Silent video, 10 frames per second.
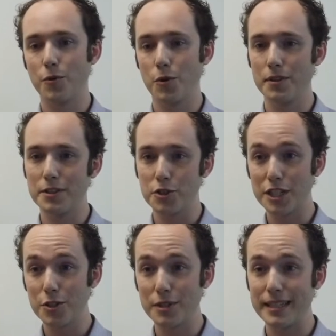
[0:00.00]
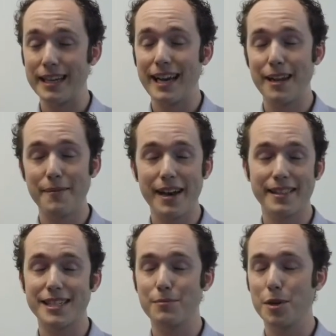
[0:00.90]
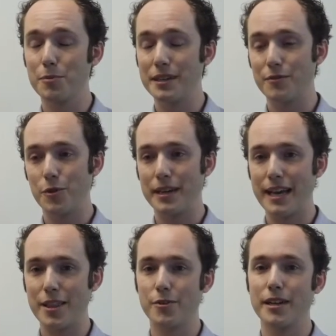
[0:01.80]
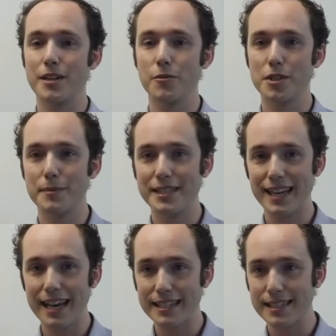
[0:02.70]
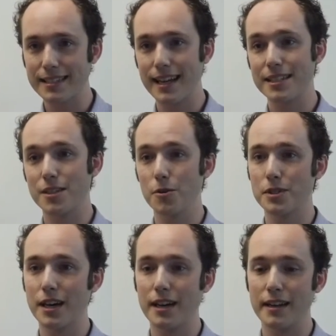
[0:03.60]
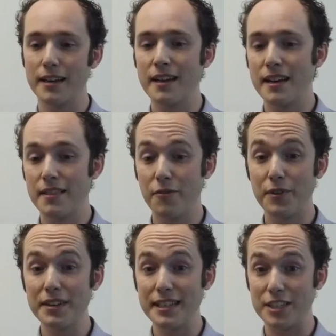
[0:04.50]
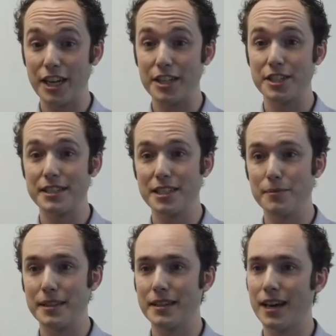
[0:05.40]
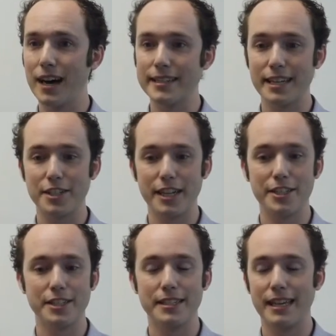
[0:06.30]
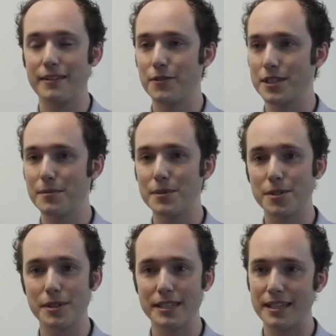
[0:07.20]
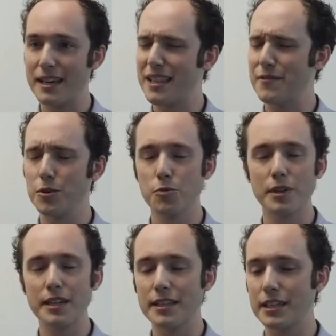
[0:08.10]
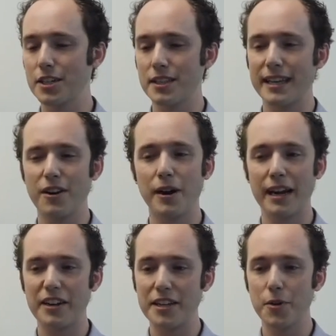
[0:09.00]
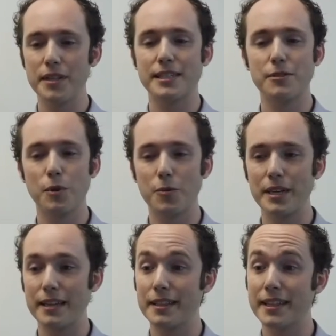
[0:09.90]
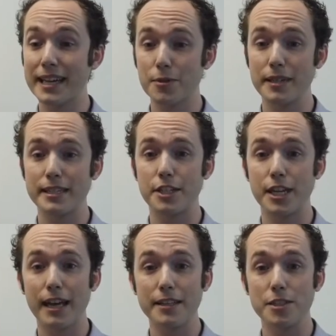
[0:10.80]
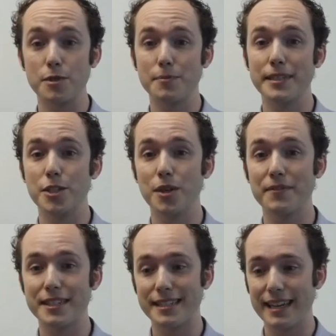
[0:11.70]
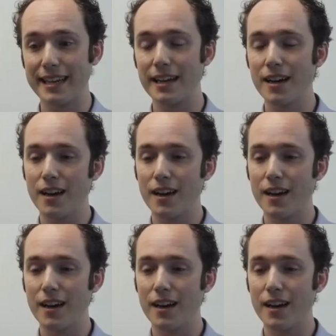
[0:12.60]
for little children and math that's appropriate for an eighth grader, which means as the class goes on, the feeling changes a little bit, the content changes, and for some students, they feel really good, like, oh, I already know this in one week, and the next week it's a challenge, which means you have to stay